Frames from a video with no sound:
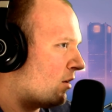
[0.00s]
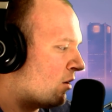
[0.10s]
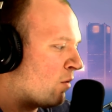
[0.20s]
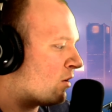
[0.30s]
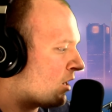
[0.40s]

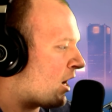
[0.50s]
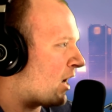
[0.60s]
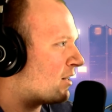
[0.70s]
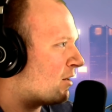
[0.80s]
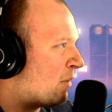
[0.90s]
No, they're
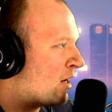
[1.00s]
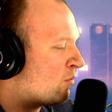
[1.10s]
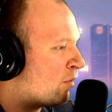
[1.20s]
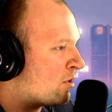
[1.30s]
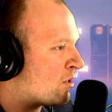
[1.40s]
not.
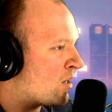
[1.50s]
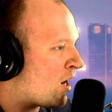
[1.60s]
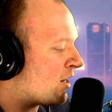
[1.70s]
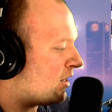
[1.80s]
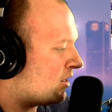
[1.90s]
Men and women are
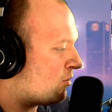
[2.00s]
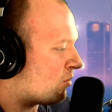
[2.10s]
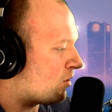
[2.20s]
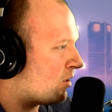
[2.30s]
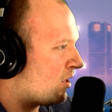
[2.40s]
not
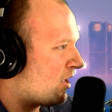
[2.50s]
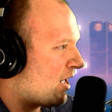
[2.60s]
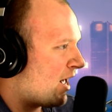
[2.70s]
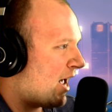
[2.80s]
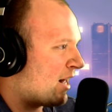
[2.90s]
equal.
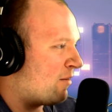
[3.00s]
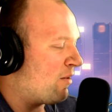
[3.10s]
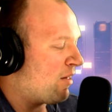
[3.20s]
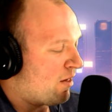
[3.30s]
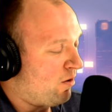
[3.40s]

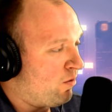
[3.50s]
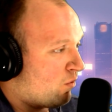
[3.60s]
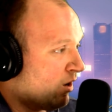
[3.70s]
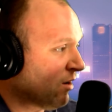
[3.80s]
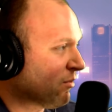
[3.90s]
And oh
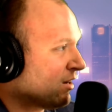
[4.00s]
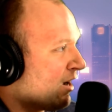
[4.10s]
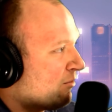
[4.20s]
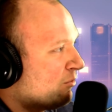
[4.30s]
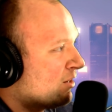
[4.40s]
wow,
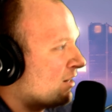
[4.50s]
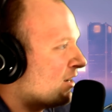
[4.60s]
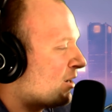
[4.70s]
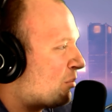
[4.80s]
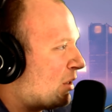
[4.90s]
what
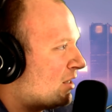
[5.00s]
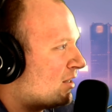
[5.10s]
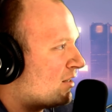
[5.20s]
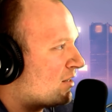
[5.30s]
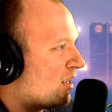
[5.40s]
an
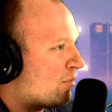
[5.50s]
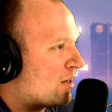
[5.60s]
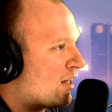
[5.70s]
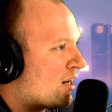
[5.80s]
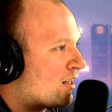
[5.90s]
un-PC
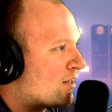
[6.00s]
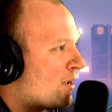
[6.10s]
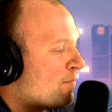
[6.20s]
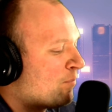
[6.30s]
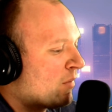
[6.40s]
statement that is.
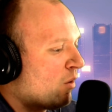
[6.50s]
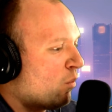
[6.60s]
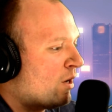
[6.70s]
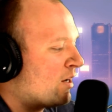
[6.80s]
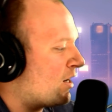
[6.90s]

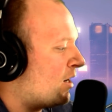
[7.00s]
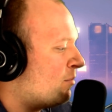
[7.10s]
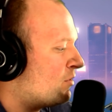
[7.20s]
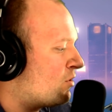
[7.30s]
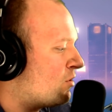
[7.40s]
When it
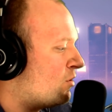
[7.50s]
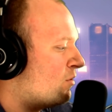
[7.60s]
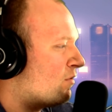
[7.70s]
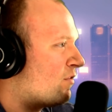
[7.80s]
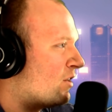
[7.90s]
comes
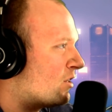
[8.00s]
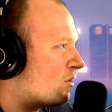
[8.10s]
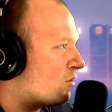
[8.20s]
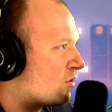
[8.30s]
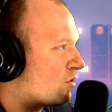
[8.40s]
to
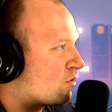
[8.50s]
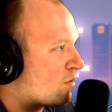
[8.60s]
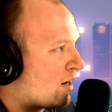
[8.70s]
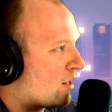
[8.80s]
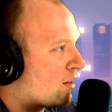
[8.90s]
physical
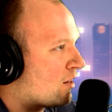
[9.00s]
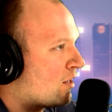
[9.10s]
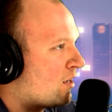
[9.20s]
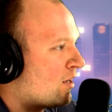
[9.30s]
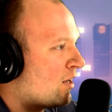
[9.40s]
strength,